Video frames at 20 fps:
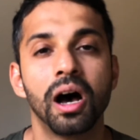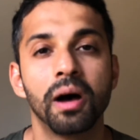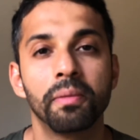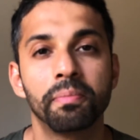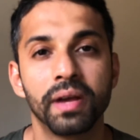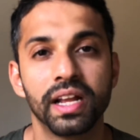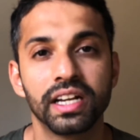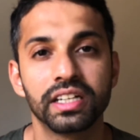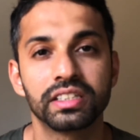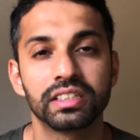
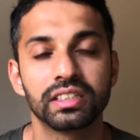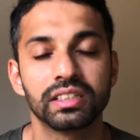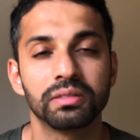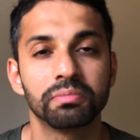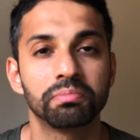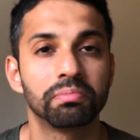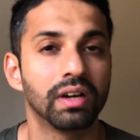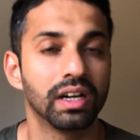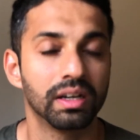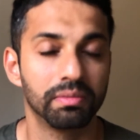pension,
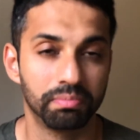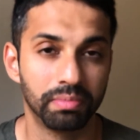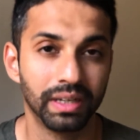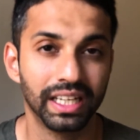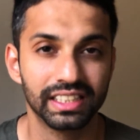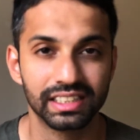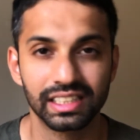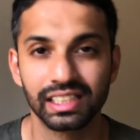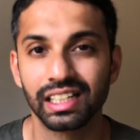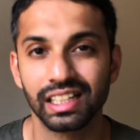but
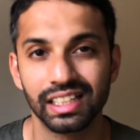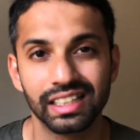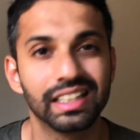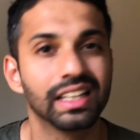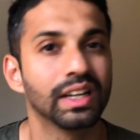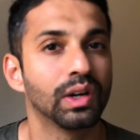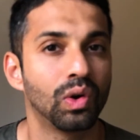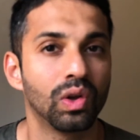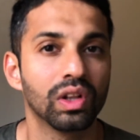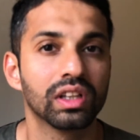basically
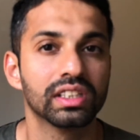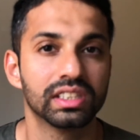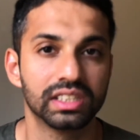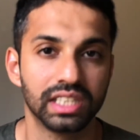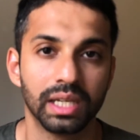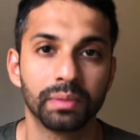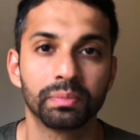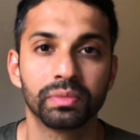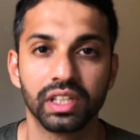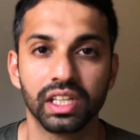they're all the
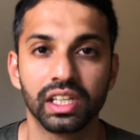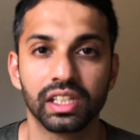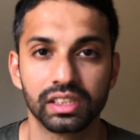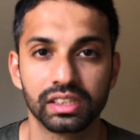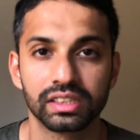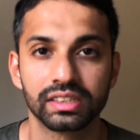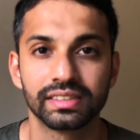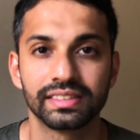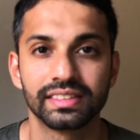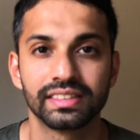same
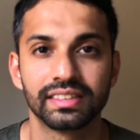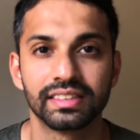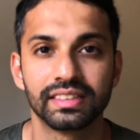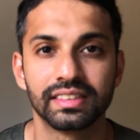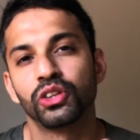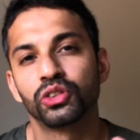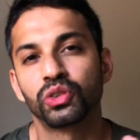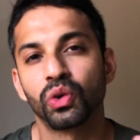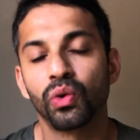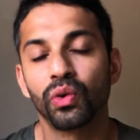things.
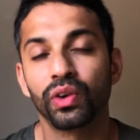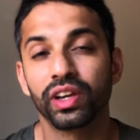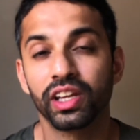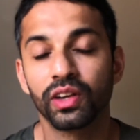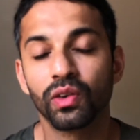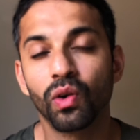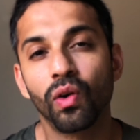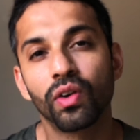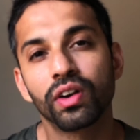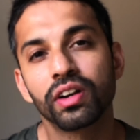So
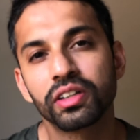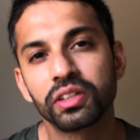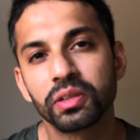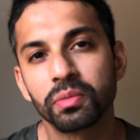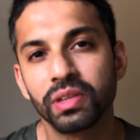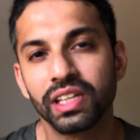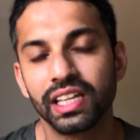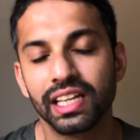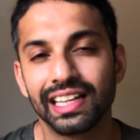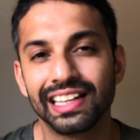in order to
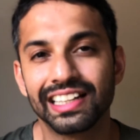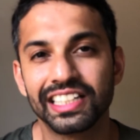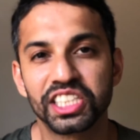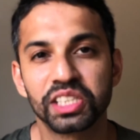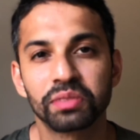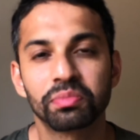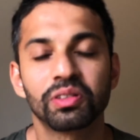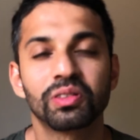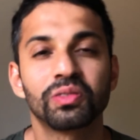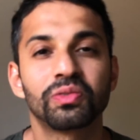be
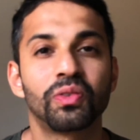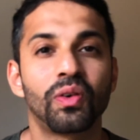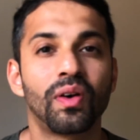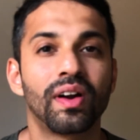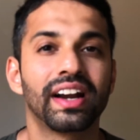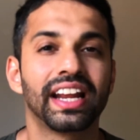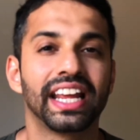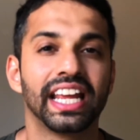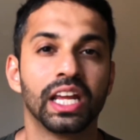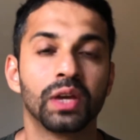eligible
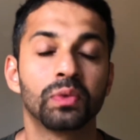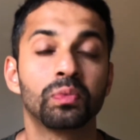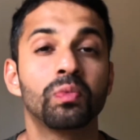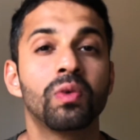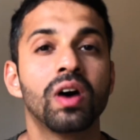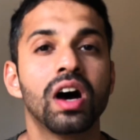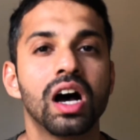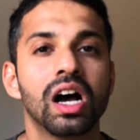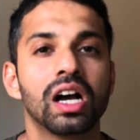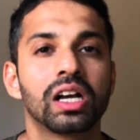for a
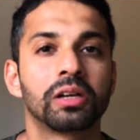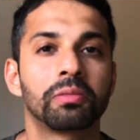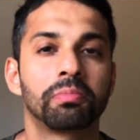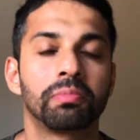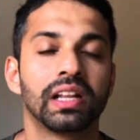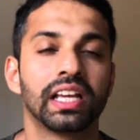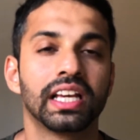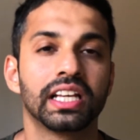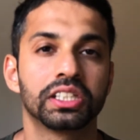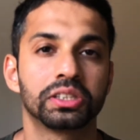
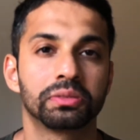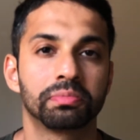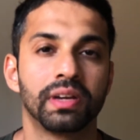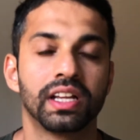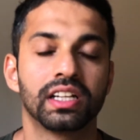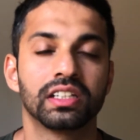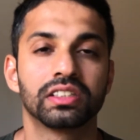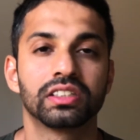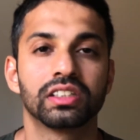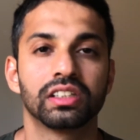workplace
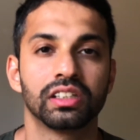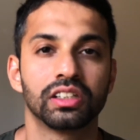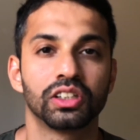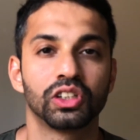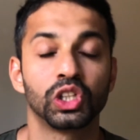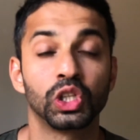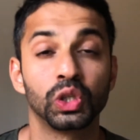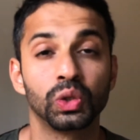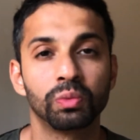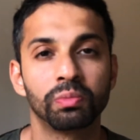pension,
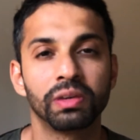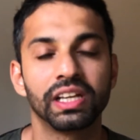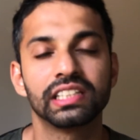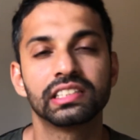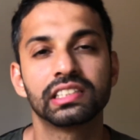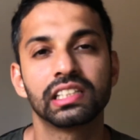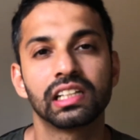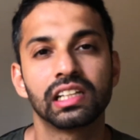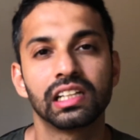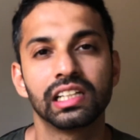you
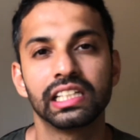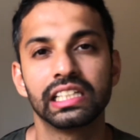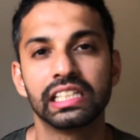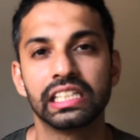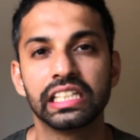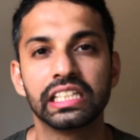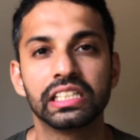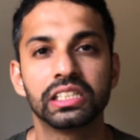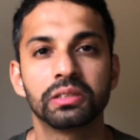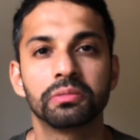basically
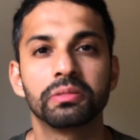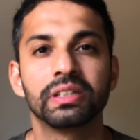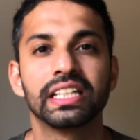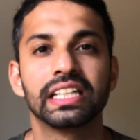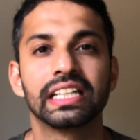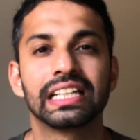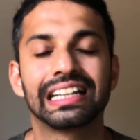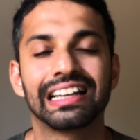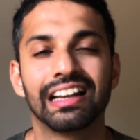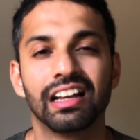need to
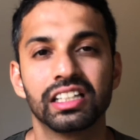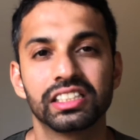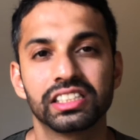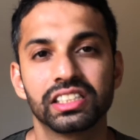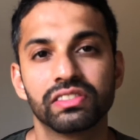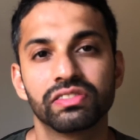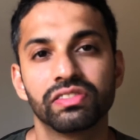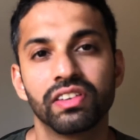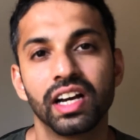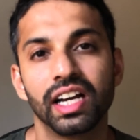be
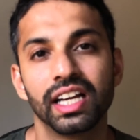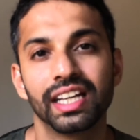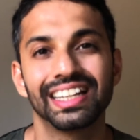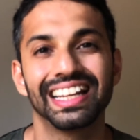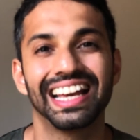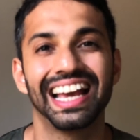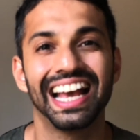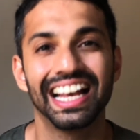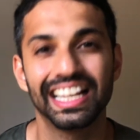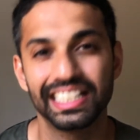classified
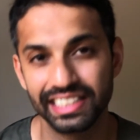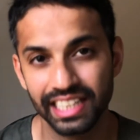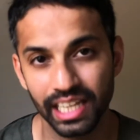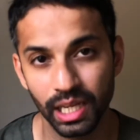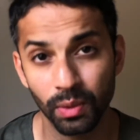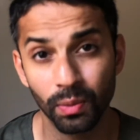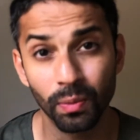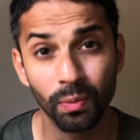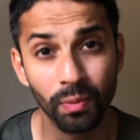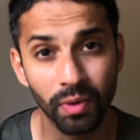as
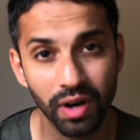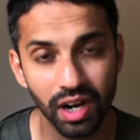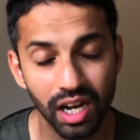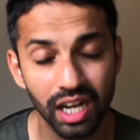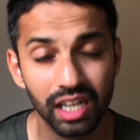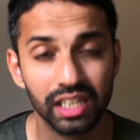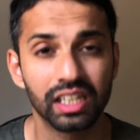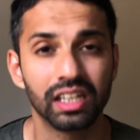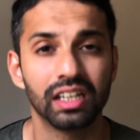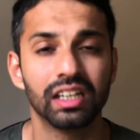a
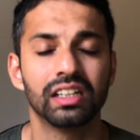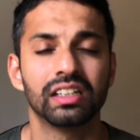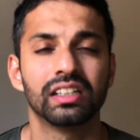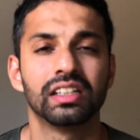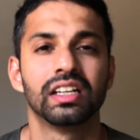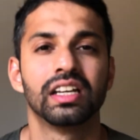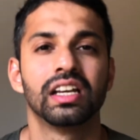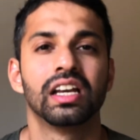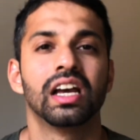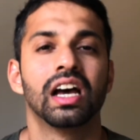worker.
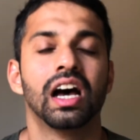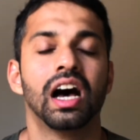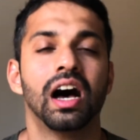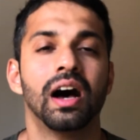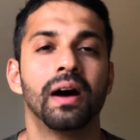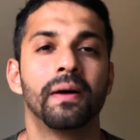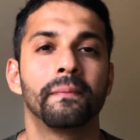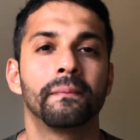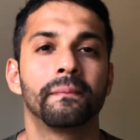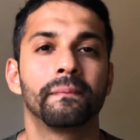
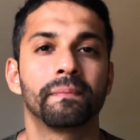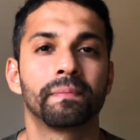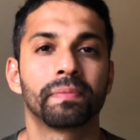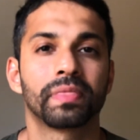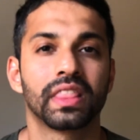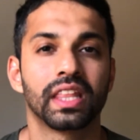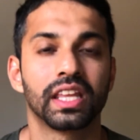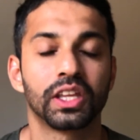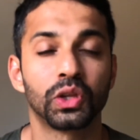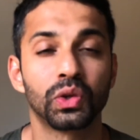
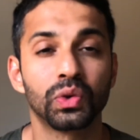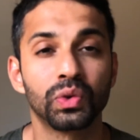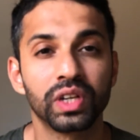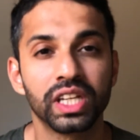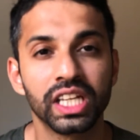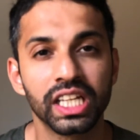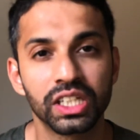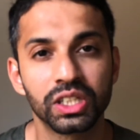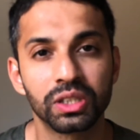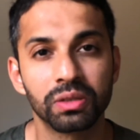You
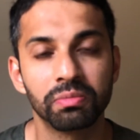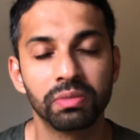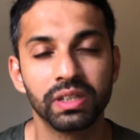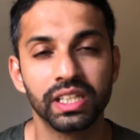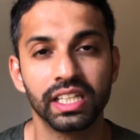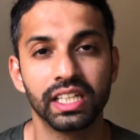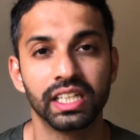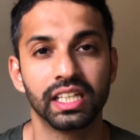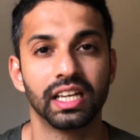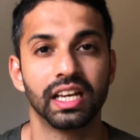need to be